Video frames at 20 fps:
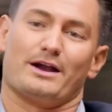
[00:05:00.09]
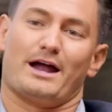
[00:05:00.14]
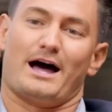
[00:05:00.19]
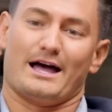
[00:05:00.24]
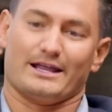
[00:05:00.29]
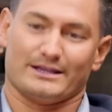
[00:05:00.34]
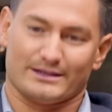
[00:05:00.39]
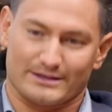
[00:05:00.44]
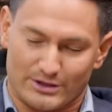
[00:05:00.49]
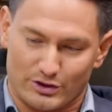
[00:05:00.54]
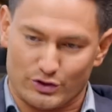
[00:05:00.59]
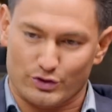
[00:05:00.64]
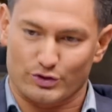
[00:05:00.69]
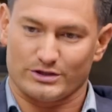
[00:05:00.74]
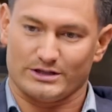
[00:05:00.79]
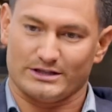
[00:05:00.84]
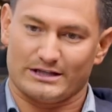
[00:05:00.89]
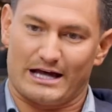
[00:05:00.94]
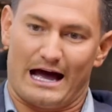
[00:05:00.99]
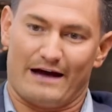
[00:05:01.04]
I
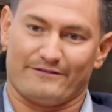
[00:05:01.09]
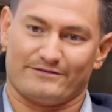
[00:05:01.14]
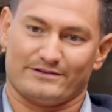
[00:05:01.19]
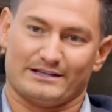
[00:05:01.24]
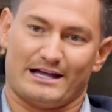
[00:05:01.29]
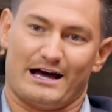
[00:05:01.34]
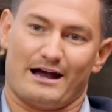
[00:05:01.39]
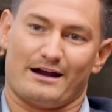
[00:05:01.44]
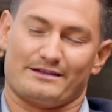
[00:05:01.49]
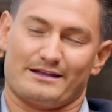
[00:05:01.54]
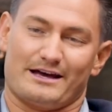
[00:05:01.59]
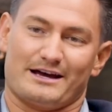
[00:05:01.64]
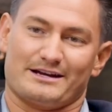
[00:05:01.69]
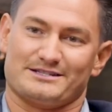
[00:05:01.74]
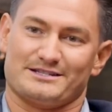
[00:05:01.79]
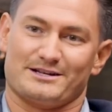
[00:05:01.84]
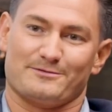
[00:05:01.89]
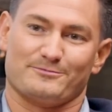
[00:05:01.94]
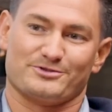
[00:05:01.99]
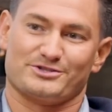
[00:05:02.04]
literally laughed out loud at that
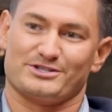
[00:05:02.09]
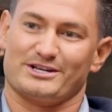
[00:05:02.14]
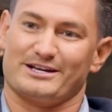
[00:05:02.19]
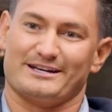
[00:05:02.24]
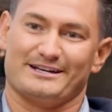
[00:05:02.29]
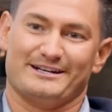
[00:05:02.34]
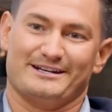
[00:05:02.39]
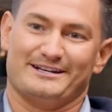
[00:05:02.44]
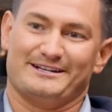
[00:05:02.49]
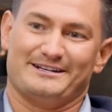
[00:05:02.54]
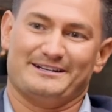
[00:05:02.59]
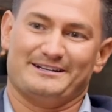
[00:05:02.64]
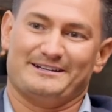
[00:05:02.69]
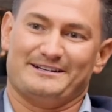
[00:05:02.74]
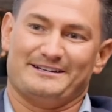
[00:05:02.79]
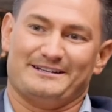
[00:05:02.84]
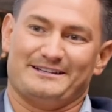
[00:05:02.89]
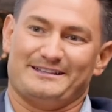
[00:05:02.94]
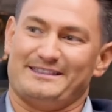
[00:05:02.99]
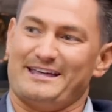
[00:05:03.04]
because I'm just like,
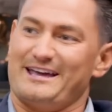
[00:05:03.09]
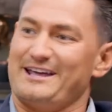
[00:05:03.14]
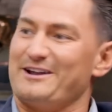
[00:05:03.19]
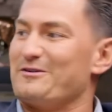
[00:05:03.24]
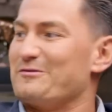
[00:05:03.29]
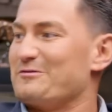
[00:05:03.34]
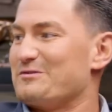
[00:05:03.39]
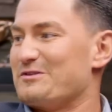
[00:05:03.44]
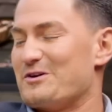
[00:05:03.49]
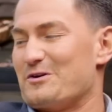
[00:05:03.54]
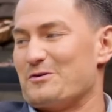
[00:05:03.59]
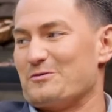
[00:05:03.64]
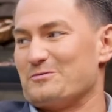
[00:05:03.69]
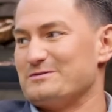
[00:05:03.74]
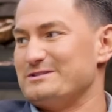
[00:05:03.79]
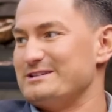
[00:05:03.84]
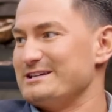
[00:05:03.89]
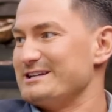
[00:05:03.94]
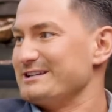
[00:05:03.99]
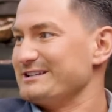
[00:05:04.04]
they don't know
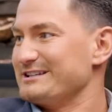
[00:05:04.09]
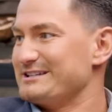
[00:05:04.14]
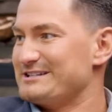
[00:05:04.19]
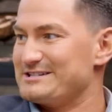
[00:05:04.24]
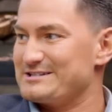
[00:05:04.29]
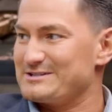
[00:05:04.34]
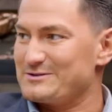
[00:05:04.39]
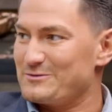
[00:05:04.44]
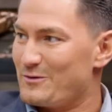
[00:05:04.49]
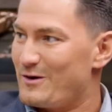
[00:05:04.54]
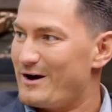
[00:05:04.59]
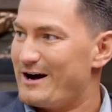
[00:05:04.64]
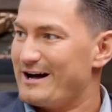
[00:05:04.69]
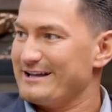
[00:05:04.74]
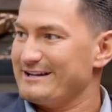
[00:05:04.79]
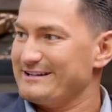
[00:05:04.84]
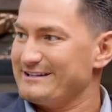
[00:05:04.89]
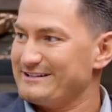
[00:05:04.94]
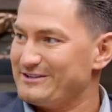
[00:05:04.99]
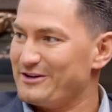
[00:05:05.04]
diddly squat.
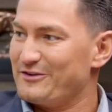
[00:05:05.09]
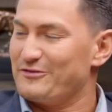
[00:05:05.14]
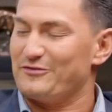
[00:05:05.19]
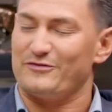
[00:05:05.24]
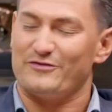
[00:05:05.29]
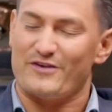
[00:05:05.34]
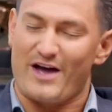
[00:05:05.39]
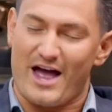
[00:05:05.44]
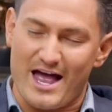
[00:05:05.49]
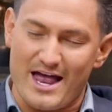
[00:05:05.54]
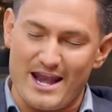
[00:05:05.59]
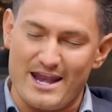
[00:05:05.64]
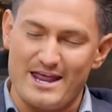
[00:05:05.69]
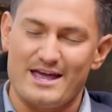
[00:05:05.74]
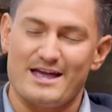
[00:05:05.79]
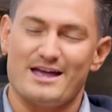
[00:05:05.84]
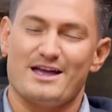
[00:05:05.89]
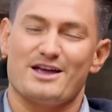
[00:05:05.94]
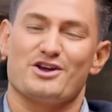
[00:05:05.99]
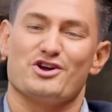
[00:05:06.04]
The
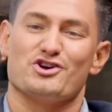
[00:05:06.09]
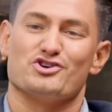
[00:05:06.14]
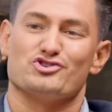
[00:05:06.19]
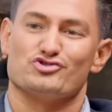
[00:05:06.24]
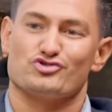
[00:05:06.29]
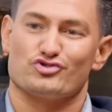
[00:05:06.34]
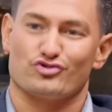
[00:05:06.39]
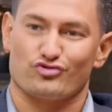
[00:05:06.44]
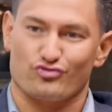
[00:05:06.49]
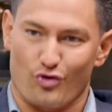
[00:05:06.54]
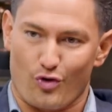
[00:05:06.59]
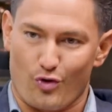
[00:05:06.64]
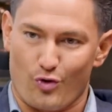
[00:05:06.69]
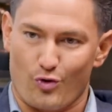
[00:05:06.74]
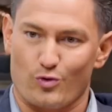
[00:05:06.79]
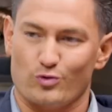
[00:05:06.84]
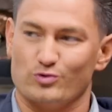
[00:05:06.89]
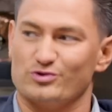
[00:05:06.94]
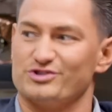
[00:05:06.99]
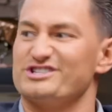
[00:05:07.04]
Fed
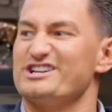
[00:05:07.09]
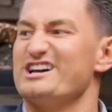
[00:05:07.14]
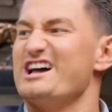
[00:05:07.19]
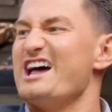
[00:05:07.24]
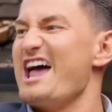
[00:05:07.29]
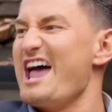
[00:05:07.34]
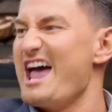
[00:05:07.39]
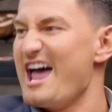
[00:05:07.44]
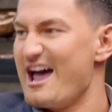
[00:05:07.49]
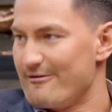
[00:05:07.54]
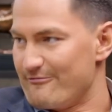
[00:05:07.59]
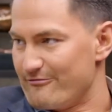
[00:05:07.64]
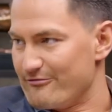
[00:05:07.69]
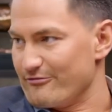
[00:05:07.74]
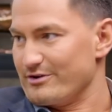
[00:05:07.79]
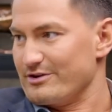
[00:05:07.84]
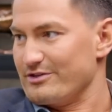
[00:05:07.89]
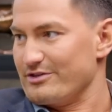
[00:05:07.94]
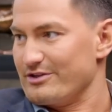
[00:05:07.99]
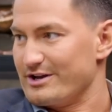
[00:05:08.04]
controls
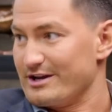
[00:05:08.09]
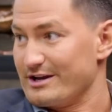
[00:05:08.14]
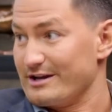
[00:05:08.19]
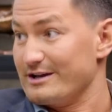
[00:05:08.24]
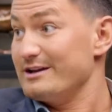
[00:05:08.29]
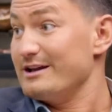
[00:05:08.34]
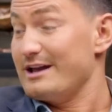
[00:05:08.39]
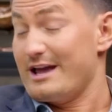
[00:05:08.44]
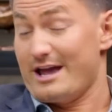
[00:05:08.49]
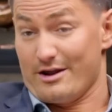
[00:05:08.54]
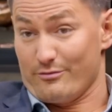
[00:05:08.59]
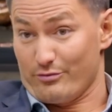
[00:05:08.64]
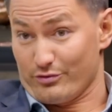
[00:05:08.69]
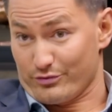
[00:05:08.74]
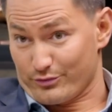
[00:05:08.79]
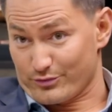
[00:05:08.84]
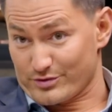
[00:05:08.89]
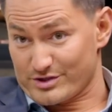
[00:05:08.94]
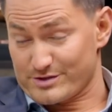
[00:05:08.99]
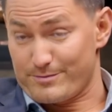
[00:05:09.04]
everything. And
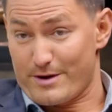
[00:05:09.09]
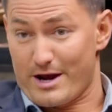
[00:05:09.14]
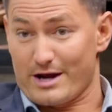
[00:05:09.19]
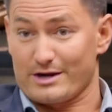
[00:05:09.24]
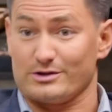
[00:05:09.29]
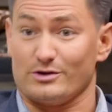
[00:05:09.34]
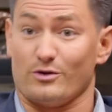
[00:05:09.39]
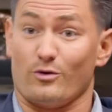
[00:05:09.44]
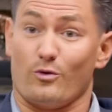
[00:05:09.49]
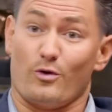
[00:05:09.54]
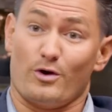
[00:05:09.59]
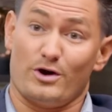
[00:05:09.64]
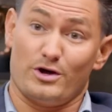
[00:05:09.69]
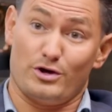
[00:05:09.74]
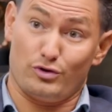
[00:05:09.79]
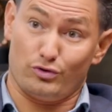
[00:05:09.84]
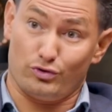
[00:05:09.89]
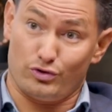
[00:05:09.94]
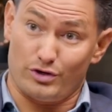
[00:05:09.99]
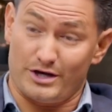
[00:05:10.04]
with respect to
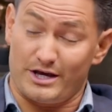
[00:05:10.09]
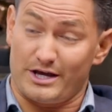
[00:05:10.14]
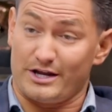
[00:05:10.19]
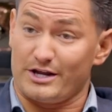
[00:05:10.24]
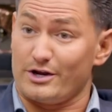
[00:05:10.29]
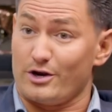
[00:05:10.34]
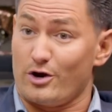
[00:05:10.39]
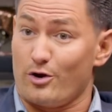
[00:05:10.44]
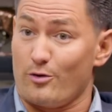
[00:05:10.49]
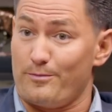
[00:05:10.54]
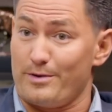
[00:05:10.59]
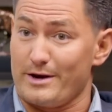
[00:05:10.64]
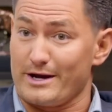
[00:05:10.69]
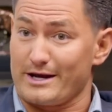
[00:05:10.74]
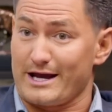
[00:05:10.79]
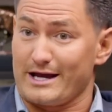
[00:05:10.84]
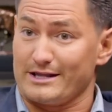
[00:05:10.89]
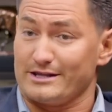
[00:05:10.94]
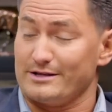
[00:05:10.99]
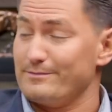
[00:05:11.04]
oil, look at it.
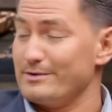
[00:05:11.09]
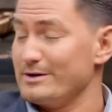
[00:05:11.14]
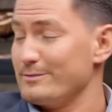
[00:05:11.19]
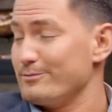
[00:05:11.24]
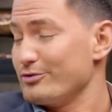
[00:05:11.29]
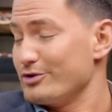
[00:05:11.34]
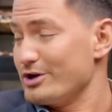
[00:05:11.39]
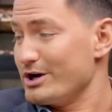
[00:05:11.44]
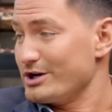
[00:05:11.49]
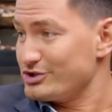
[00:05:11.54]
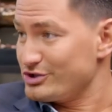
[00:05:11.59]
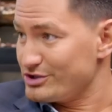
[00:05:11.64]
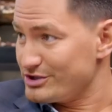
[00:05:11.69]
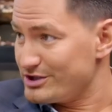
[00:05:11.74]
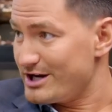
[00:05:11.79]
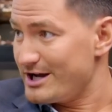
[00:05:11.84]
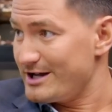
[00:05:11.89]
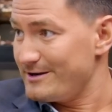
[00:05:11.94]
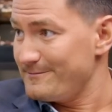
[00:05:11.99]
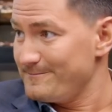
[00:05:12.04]
OPEC had the big production
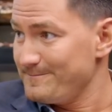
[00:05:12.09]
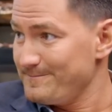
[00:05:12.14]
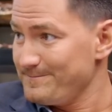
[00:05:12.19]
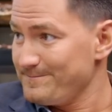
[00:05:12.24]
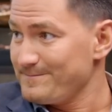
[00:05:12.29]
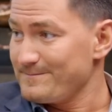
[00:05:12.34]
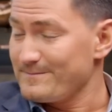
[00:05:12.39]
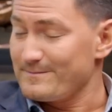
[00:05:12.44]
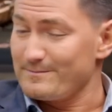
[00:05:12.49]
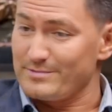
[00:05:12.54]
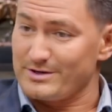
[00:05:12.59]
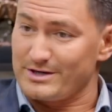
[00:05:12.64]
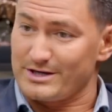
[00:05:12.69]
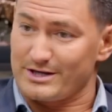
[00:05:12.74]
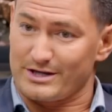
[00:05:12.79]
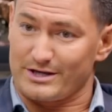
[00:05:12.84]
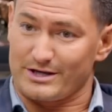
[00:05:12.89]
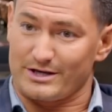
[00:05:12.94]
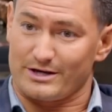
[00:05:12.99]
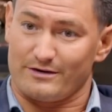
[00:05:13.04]
cut.
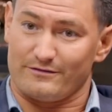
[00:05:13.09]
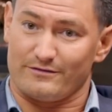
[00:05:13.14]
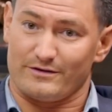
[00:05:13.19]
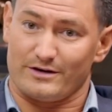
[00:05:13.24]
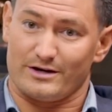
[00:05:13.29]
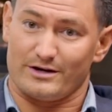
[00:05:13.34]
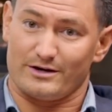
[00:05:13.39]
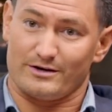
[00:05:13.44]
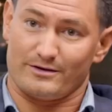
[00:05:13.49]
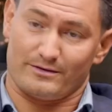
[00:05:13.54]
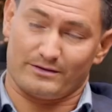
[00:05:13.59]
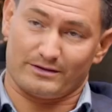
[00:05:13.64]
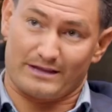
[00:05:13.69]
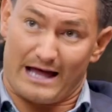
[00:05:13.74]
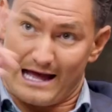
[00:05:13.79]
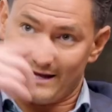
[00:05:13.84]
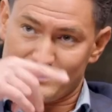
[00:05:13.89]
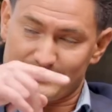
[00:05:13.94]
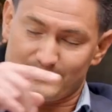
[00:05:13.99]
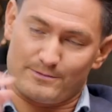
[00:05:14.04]
beginning of
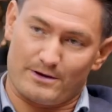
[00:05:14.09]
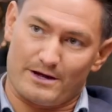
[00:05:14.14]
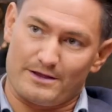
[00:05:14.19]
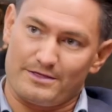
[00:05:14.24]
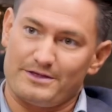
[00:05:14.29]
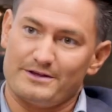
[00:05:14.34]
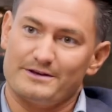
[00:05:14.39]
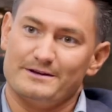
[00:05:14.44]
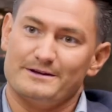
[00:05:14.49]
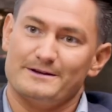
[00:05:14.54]
last month.